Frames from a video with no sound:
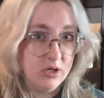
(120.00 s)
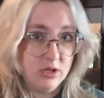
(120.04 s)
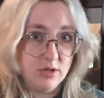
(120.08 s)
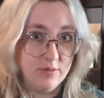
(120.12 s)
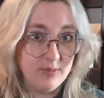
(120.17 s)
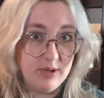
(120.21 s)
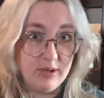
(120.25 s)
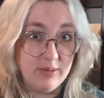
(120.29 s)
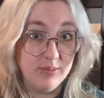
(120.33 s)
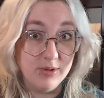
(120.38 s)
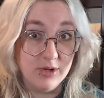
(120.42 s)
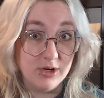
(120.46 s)
other
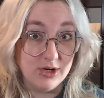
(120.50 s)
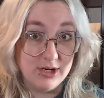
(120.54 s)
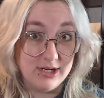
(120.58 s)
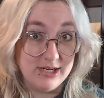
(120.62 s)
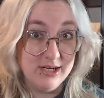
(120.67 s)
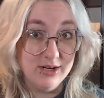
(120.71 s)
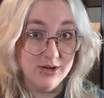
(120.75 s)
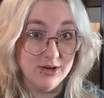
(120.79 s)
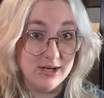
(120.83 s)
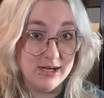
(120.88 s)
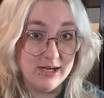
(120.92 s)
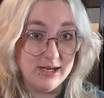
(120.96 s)
people aren't
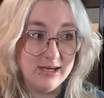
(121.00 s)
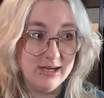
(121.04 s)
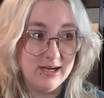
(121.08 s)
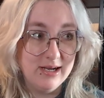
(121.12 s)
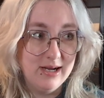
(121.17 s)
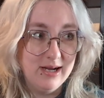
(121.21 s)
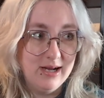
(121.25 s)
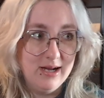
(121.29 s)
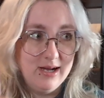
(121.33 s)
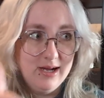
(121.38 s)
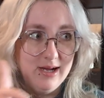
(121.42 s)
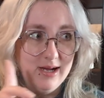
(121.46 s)
hearing,
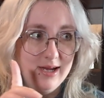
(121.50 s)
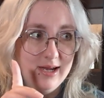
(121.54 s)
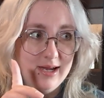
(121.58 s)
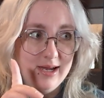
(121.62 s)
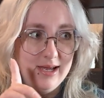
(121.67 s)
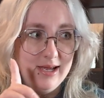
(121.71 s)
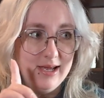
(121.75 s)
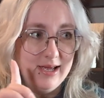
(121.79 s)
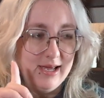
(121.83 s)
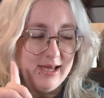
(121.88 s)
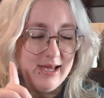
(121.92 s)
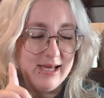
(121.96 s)

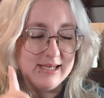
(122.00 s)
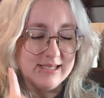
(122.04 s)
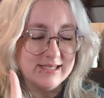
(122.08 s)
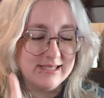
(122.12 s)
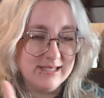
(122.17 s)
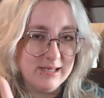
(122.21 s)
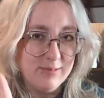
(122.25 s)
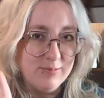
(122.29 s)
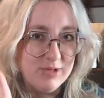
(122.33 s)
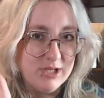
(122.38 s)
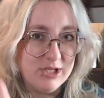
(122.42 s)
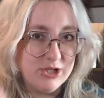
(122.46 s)

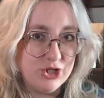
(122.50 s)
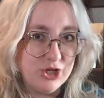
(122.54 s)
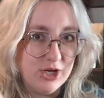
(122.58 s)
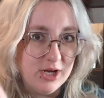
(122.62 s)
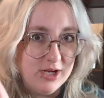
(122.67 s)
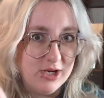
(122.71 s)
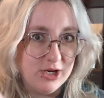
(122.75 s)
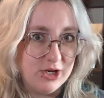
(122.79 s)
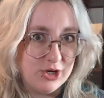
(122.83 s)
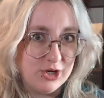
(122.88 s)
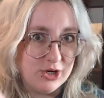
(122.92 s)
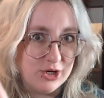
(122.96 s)
except the
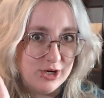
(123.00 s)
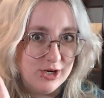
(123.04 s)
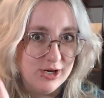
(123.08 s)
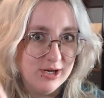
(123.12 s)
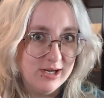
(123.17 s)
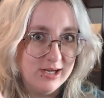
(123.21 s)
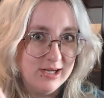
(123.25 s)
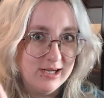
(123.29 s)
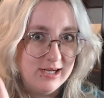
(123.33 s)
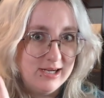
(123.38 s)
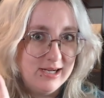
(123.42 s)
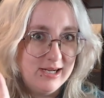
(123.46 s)
janitor
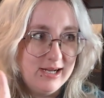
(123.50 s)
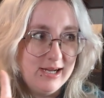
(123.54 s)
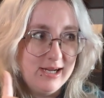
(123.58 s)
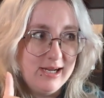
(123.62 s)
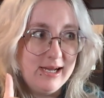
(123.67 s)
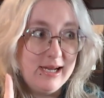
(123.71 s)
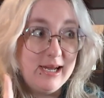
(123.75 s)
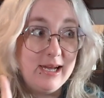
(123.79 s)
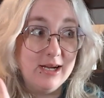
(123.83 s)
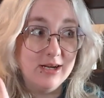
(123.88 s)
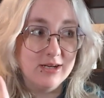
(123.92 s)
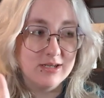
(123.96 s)

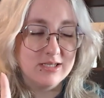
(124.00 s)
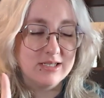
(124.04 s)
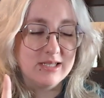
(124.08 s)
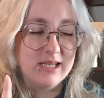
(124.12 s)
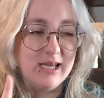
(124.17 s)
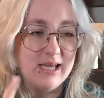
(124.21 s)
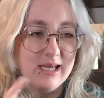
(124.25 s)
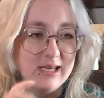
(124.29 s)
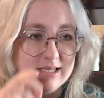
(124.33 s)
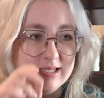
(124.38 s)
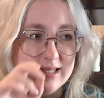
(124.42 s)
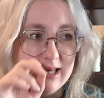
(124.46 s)
hears
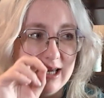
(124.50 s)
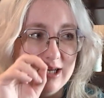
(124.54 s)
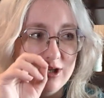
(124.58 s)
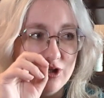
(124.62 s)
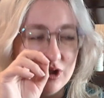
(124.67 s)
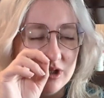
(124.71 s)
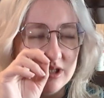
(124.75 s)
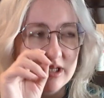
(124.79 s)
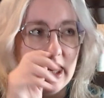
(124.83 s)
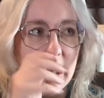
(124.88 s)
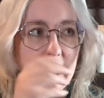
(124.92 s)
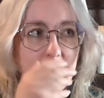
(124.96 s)
things and
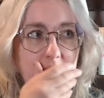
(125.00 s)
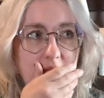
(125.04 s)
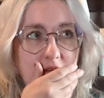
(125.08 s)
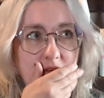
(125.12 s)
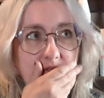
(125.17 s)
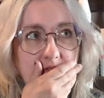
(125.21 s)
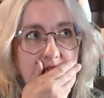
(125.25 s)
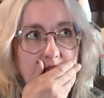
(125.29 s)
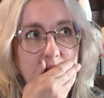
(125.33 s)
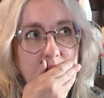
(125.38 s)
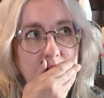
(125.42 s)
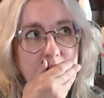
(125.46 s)
just kind
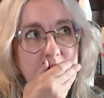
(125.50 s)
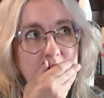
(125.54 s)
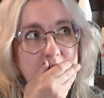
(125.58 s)
of